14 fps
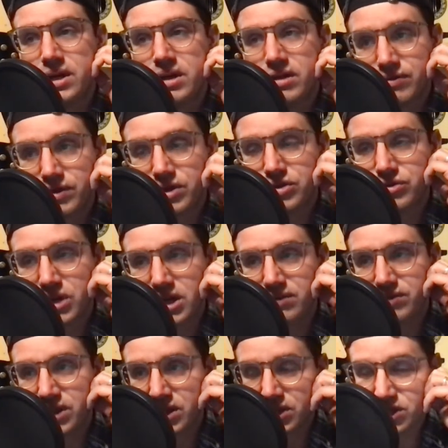in the first round,
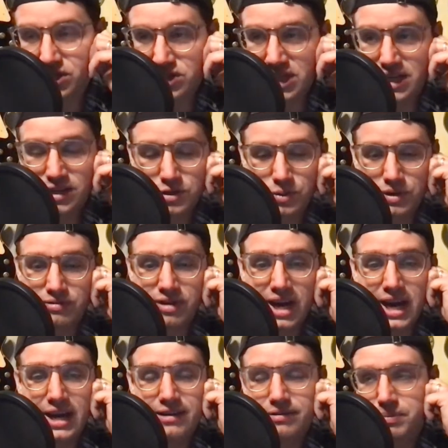if they'd have just stayed at
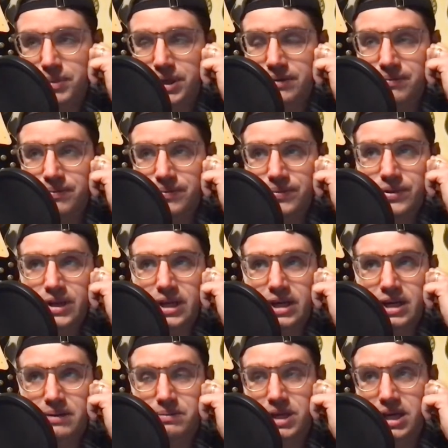25, but they
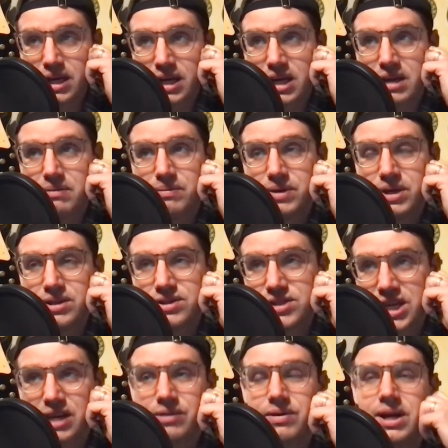ended up getting him in the
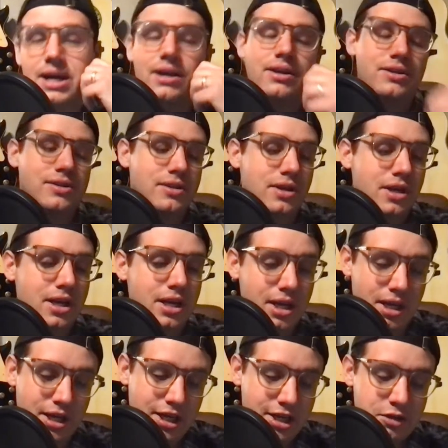second round is
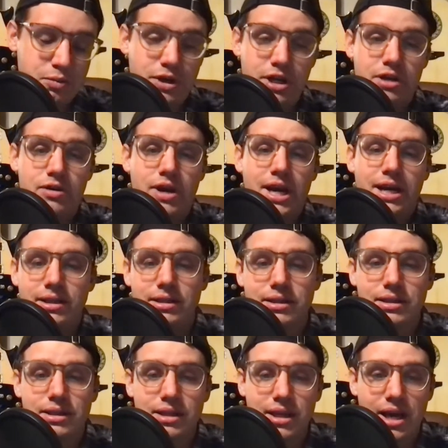pretty great.
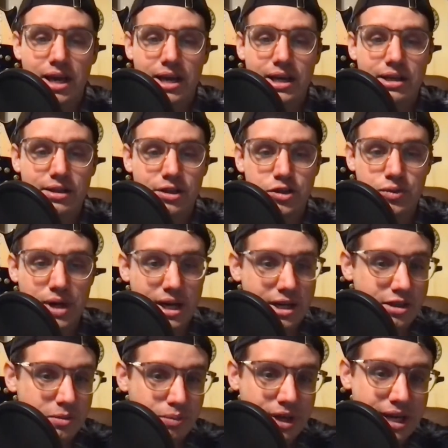he looks
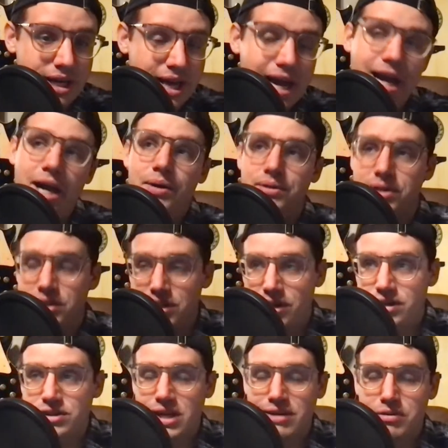ready to play now, and then to
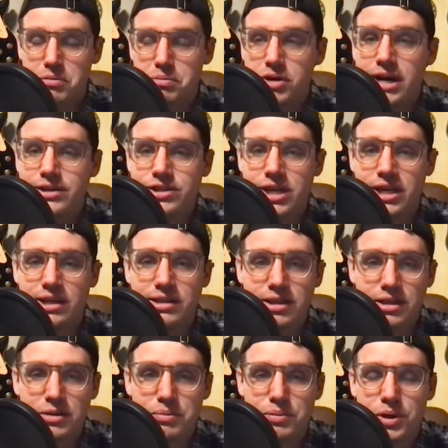also have a project
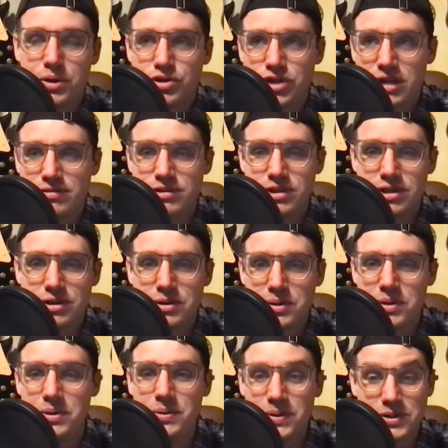in Pokusevski,
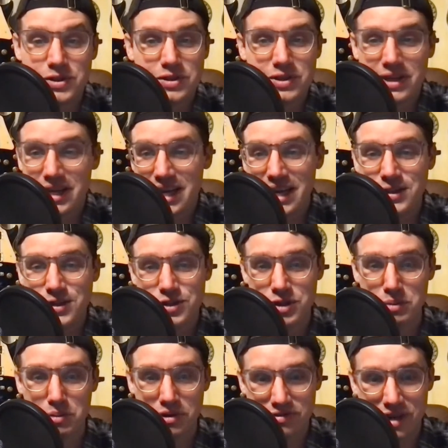who was, again,
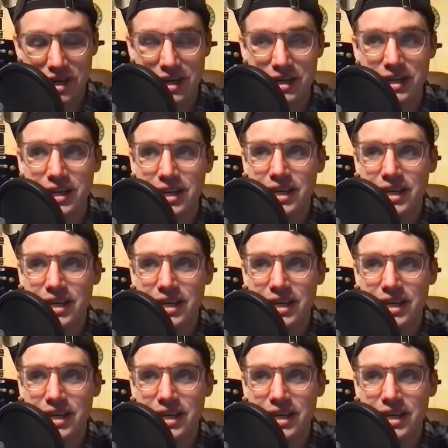super fun.